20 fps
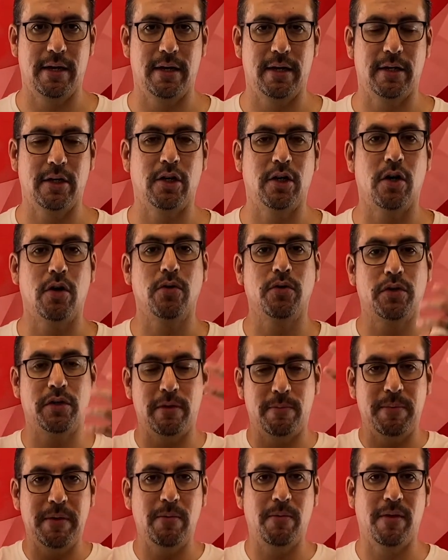goes to
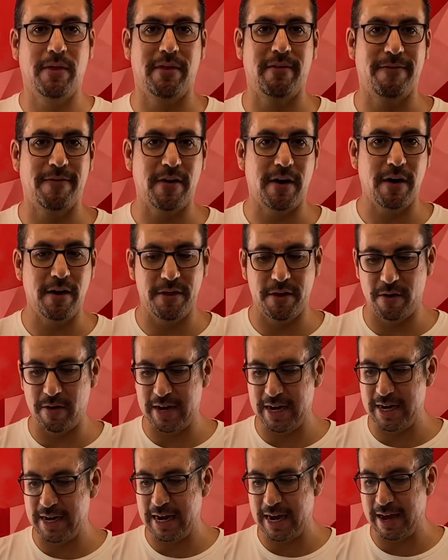be with the Father
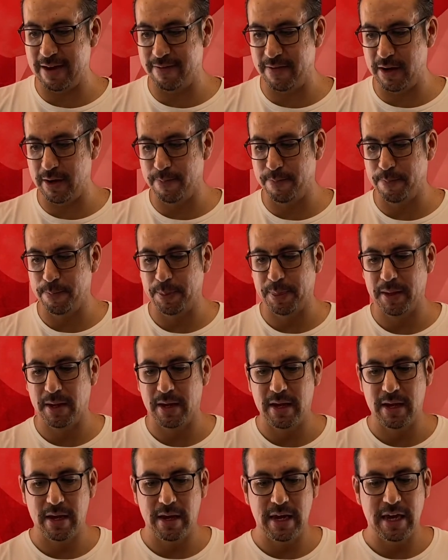in heaven.
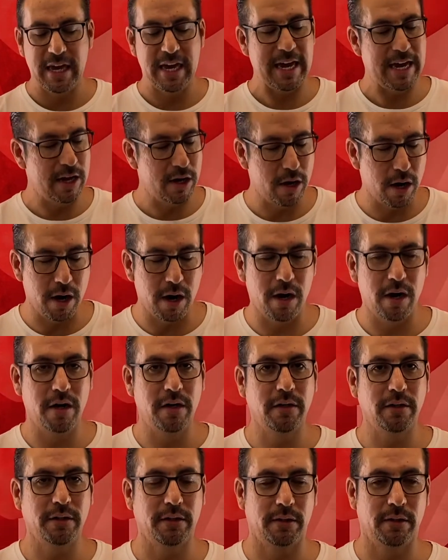He
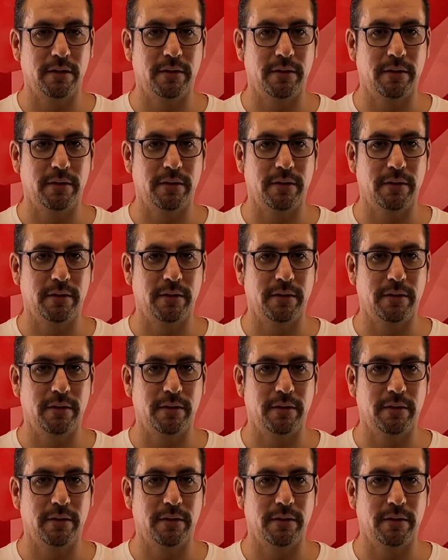calls,